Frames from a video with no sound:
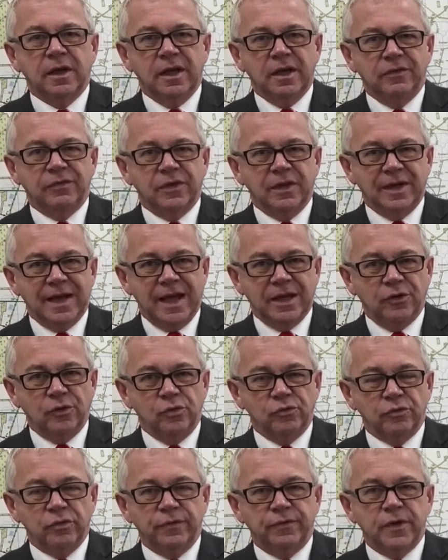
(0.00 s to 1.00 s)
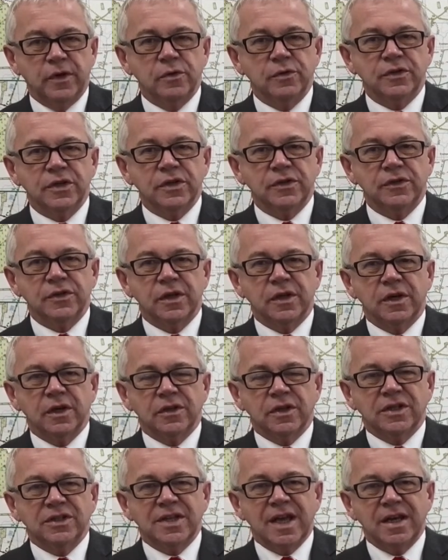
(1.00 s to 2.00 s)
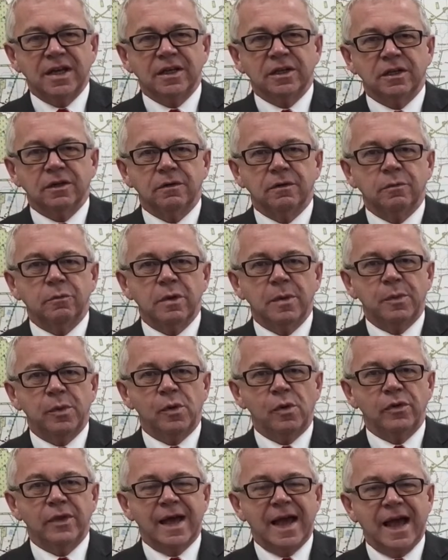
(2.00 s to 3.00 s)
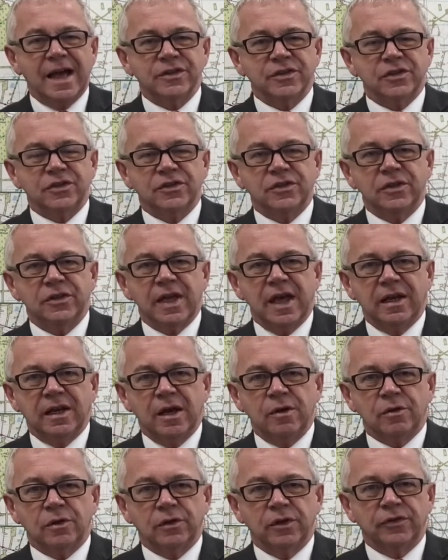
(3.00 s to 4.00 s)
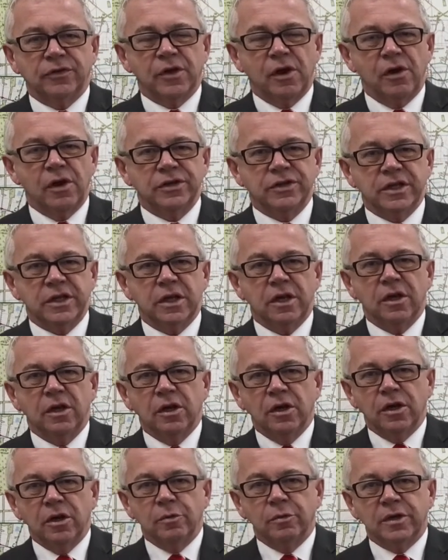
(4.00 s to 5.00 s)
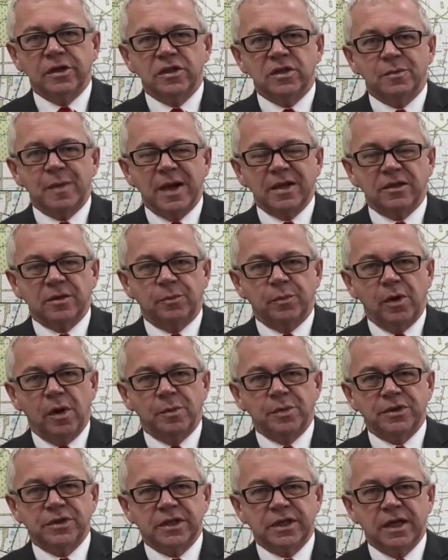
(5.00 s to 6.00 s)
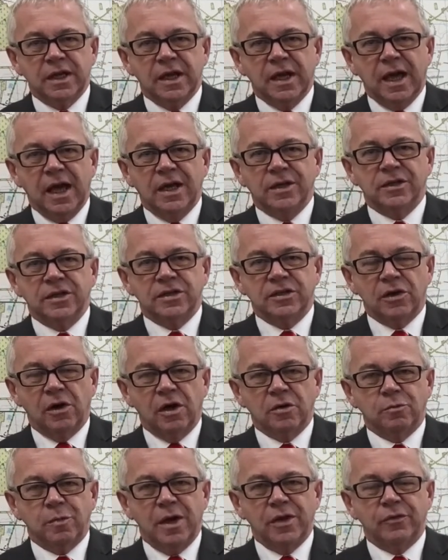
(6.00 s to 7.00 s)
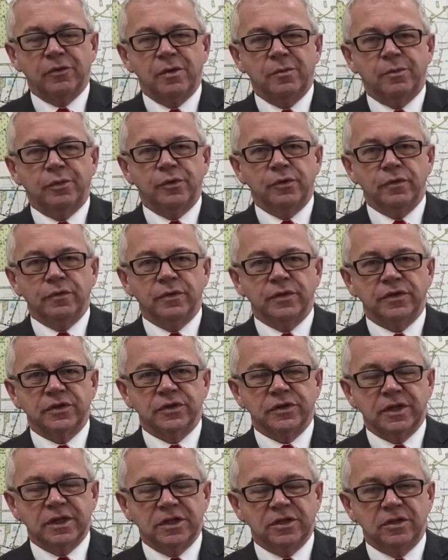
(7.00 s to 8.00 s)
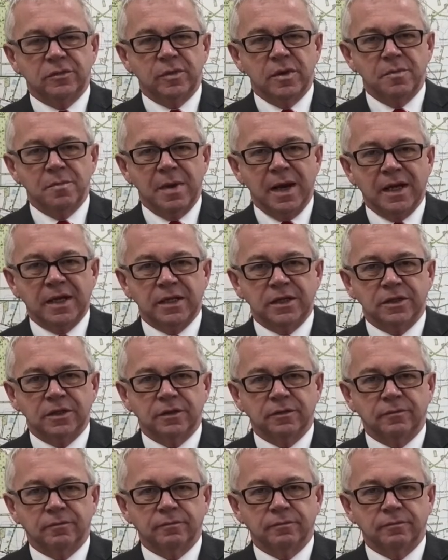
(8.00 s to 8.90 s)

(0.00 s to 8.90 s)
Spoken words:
If the landlord refuses, the tenant can report the hazards to their local authority, who will inspect the property and decide whether improvements need to be made.